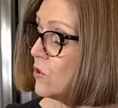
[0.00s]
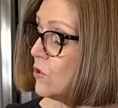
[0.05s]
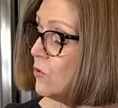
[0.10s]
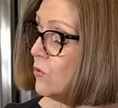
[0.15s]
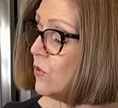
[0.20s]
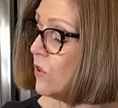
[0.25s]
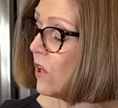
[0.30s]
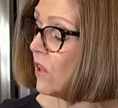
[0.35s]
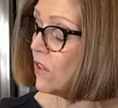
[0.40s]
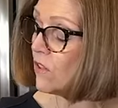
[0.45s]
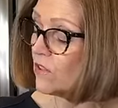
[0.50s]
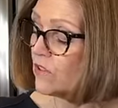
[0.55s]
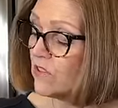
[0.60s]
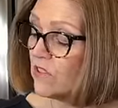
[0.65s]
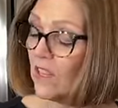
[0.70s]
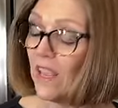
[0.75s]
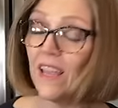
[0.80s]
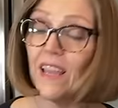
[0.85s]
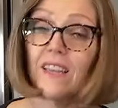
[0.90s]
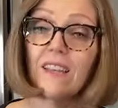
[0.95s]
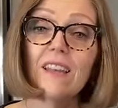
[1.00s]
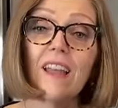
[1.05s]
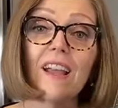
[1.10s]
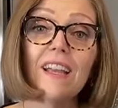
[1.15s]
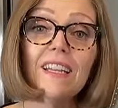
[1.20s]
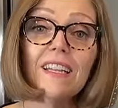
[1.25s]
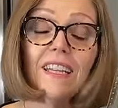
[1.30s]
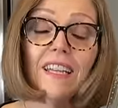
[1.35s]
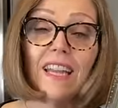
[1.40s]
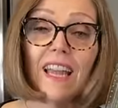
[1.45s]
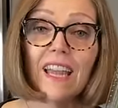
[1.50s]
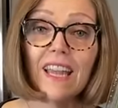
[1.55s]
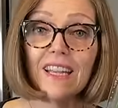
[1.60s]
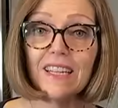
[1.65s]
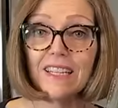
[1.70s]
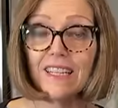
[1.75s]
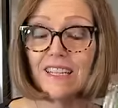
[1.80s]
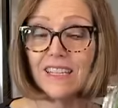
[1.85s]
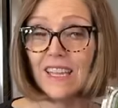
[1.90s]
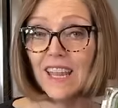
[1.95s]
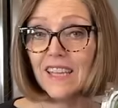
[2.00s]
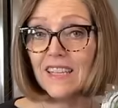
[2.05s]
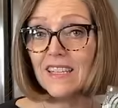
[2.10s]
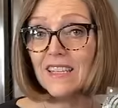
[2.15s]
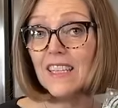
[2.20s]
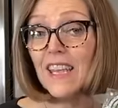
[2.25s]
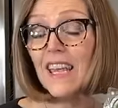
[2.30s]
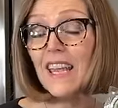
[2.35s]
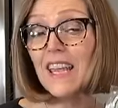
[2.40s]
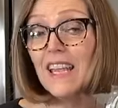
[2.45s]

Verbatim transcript: $2.98.